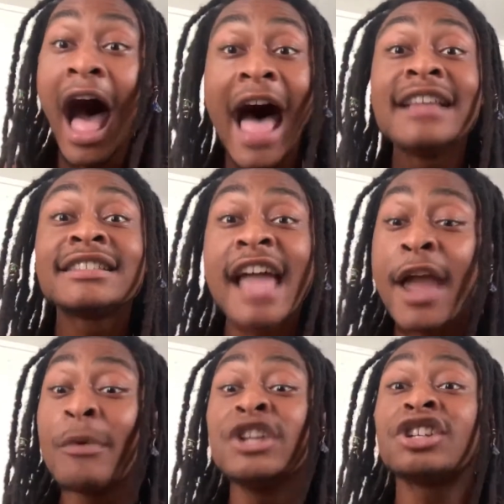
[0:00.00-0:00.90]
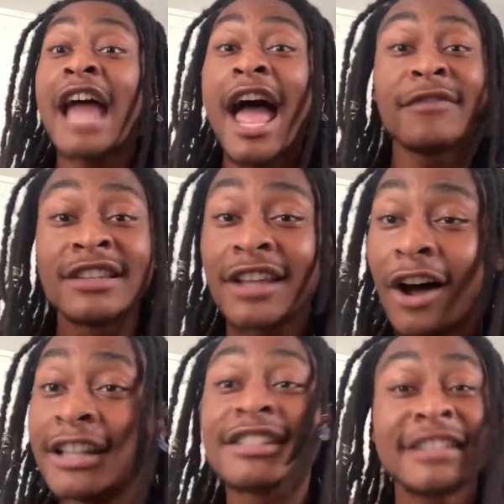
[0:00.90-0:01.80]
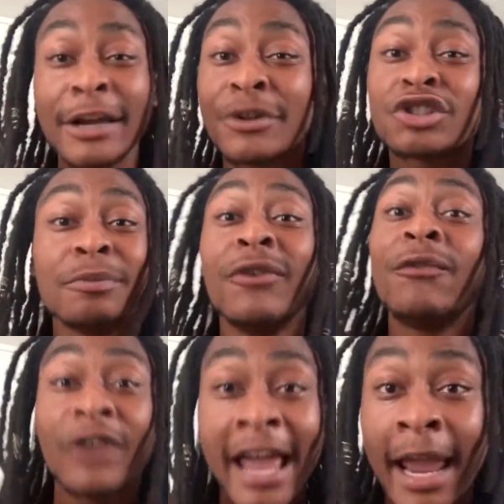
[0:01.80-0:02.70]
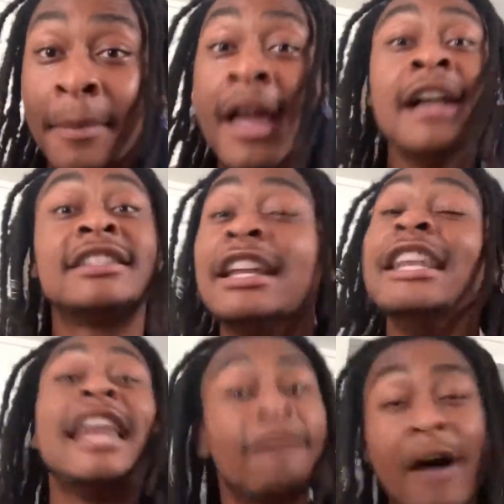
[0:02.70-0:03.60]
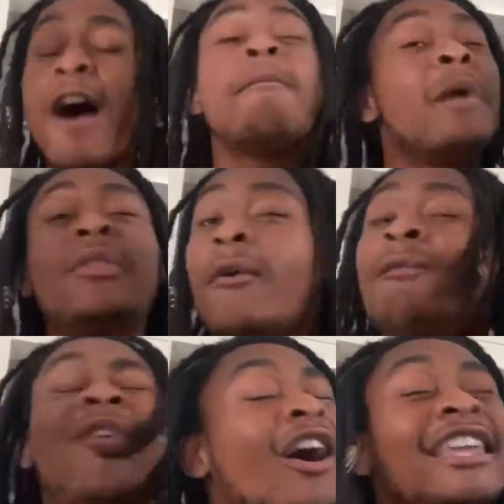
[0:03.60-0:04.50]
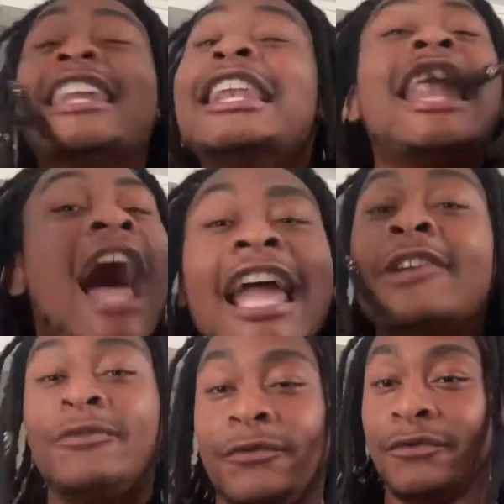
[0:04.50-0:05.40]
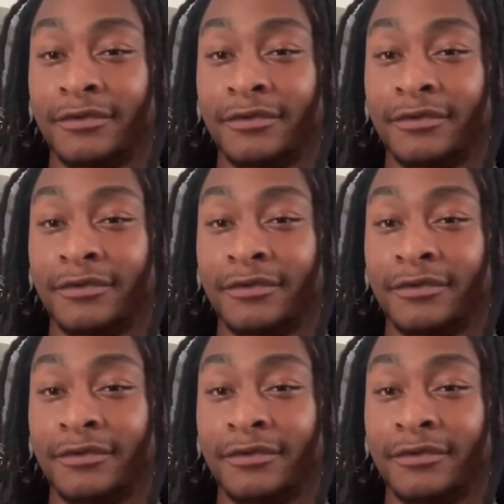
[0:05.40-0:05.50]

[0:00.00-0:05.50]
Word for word: I say we should have this unextinguishable flame to live our motherfucking life.